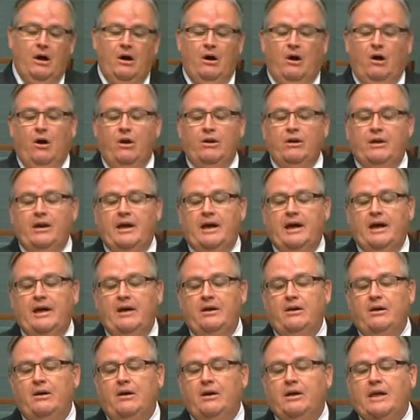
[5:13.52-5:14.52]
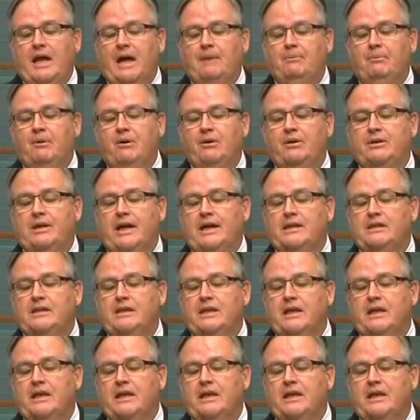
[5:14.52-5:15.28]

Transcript: A cap on tax